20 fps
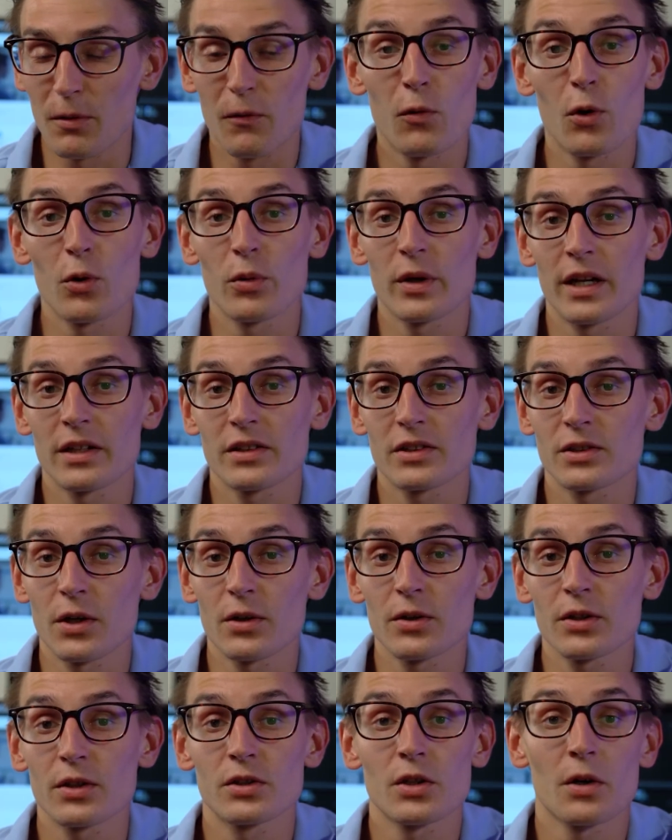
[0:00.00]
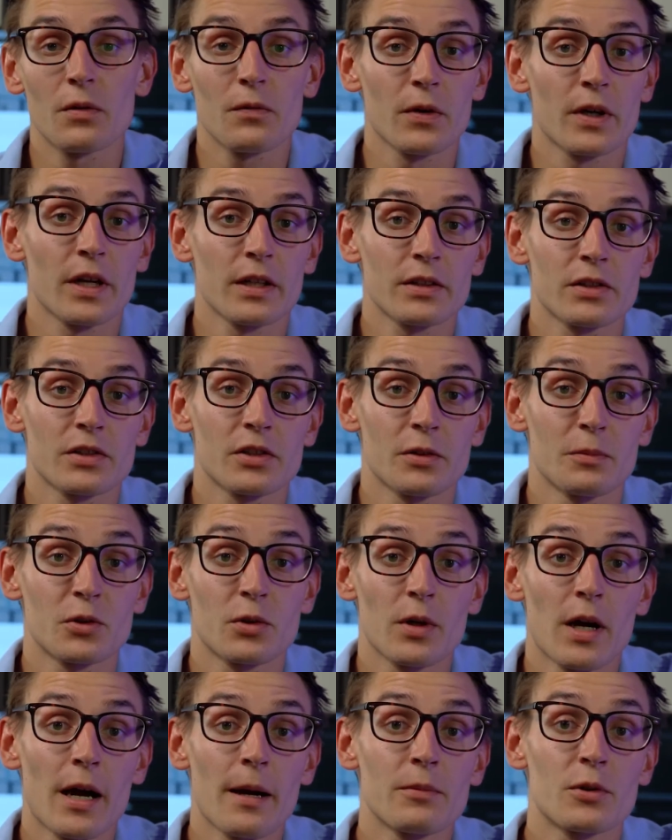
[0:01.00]
Before we get started, don't forget to
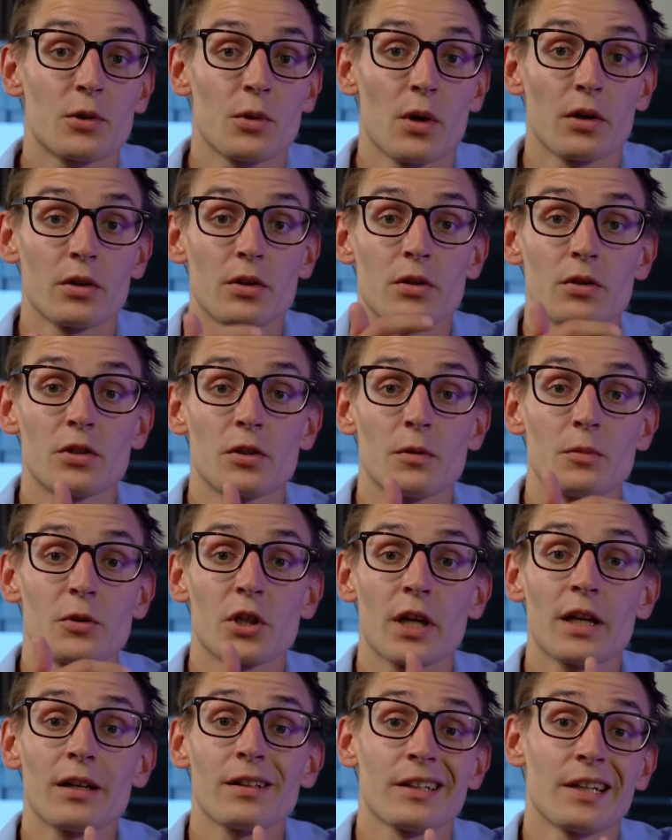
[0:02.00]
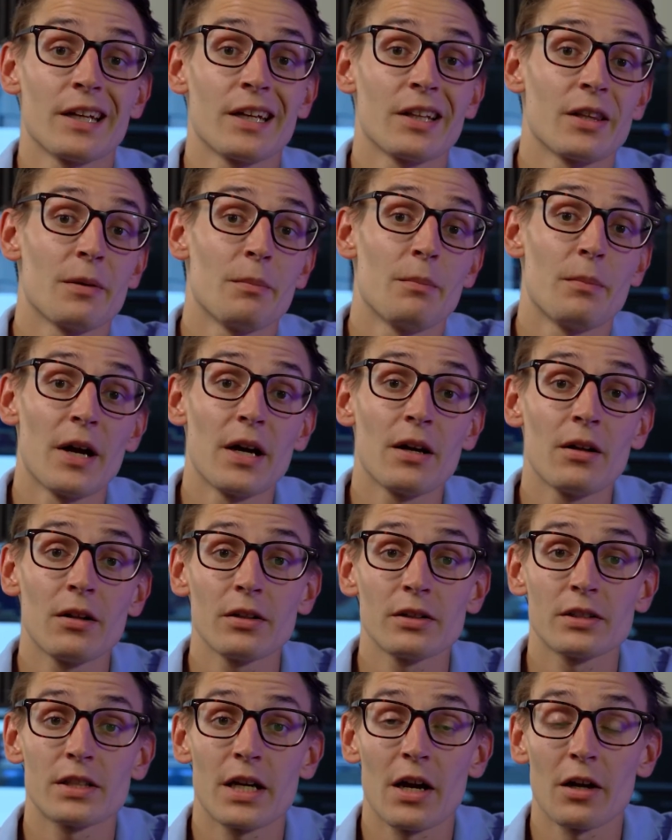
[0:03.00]
subscribe to our YouTube channel and hit the
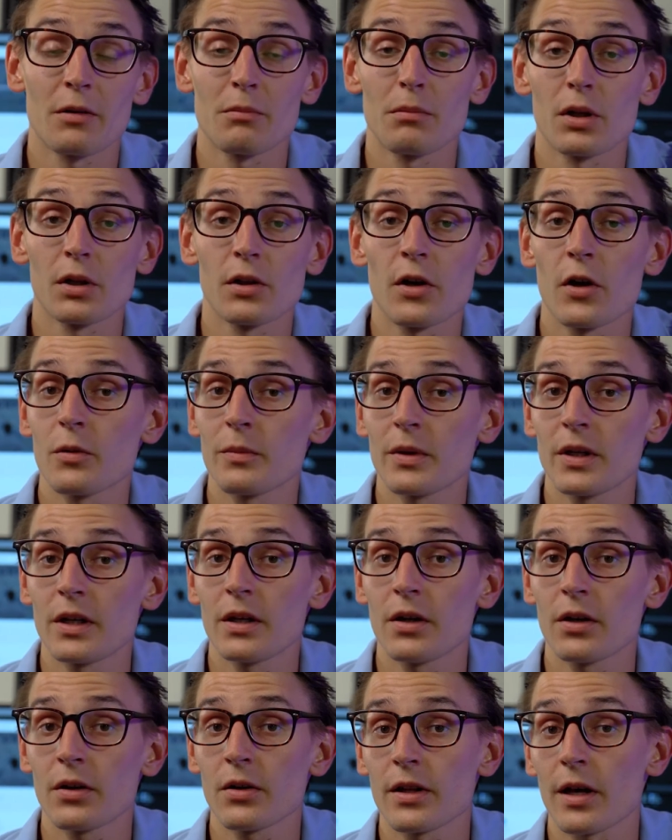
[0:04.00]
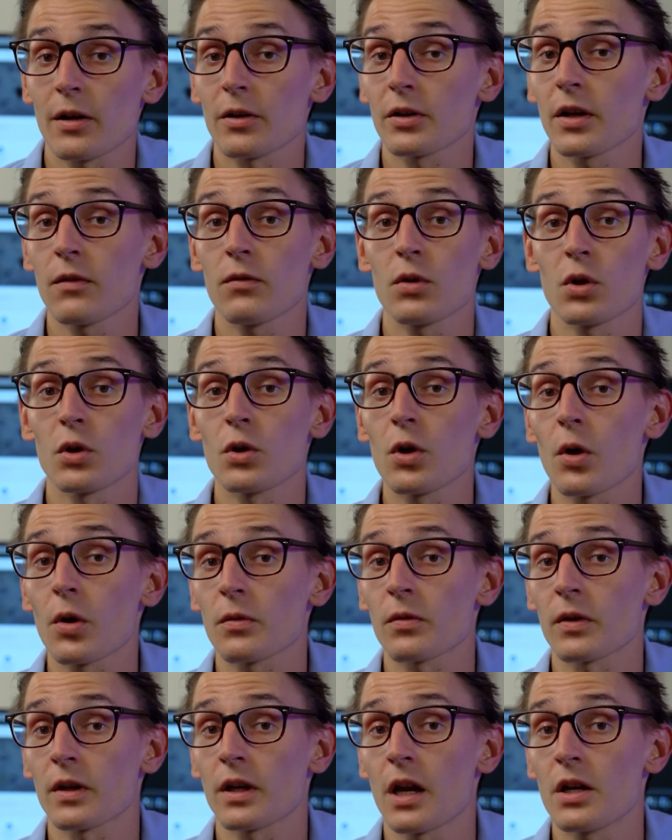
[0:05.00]
bell down below me here. That'll give you a
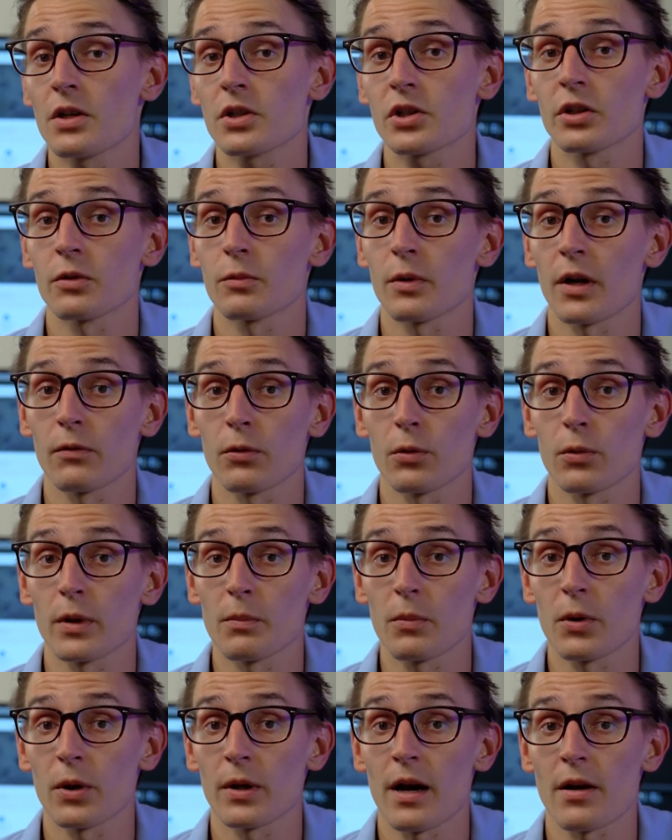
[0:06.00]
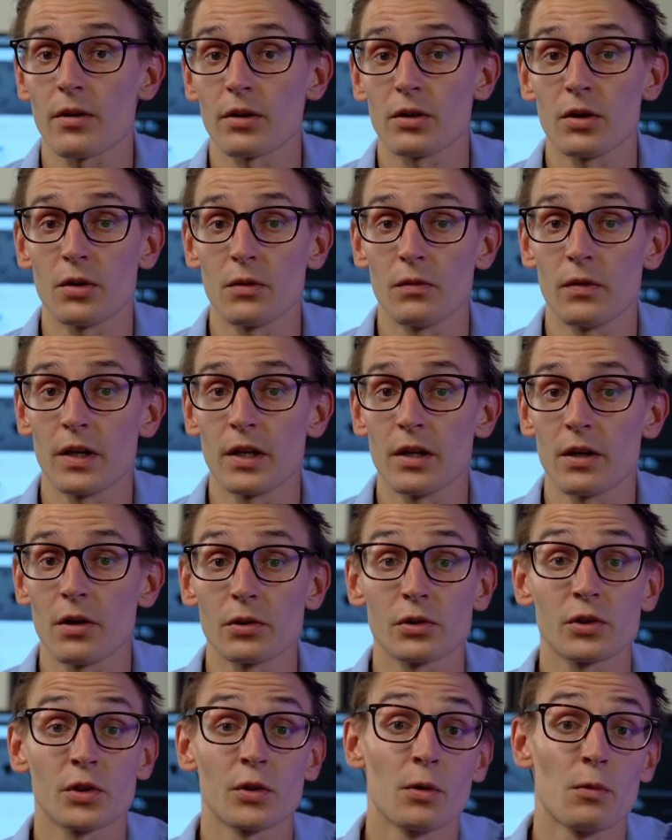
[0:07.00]
notification whenever we put out a new
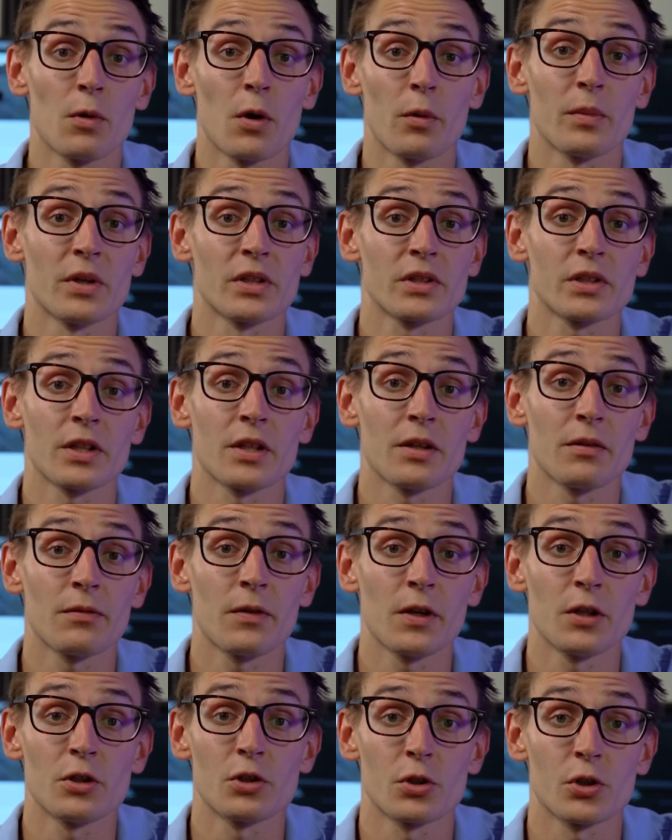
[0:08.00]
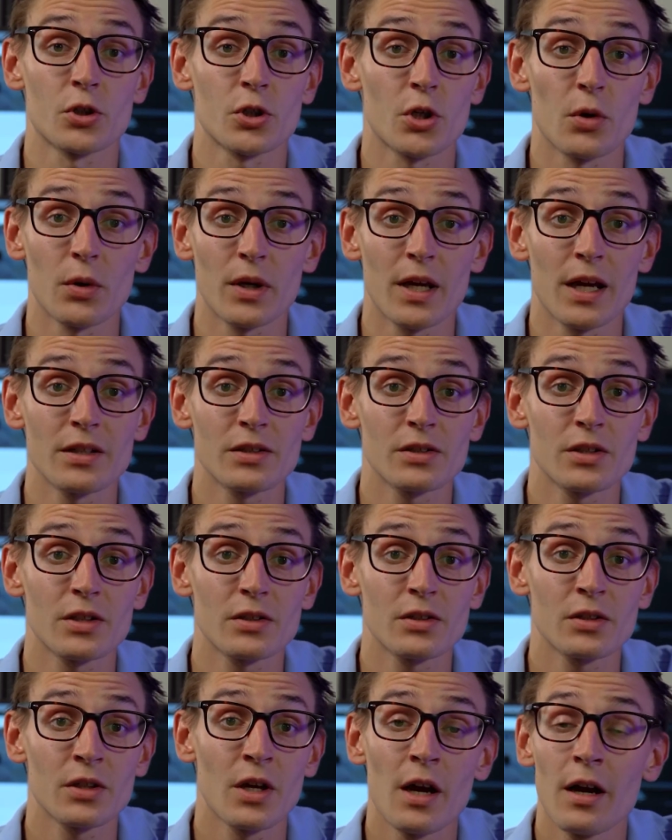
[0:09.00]
video so you won't miss any feature
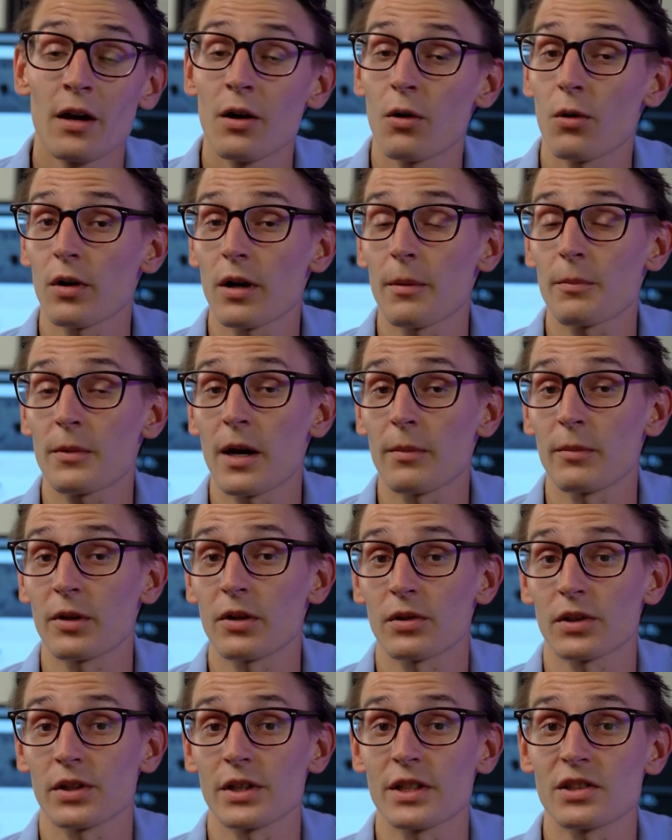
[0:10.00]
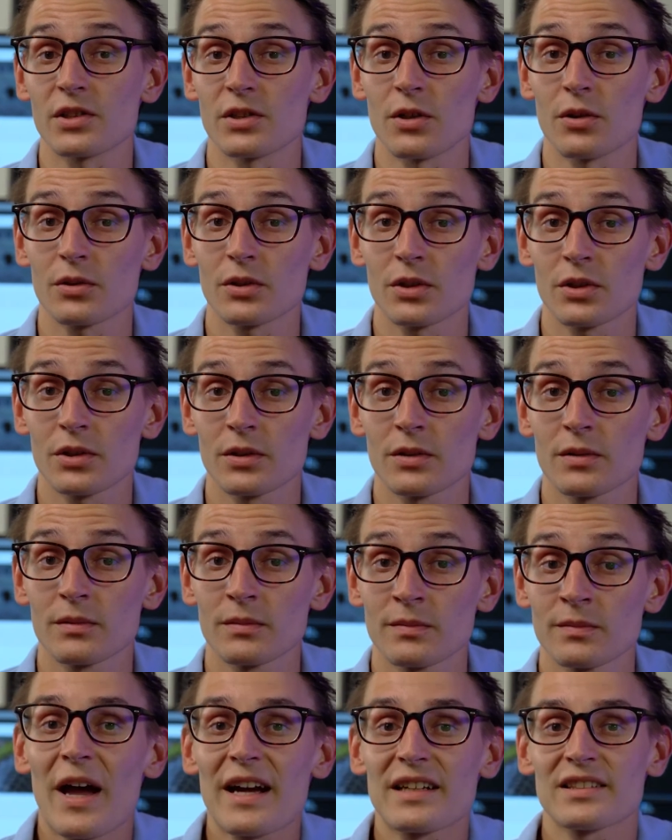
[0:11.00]
showcases or upcoming release notes.
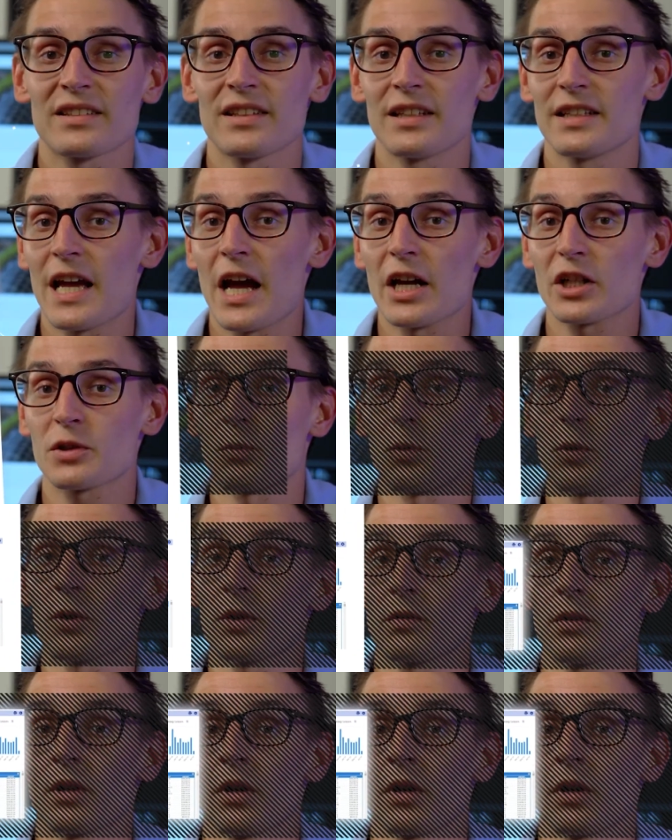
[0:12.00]
Back to the dashboard.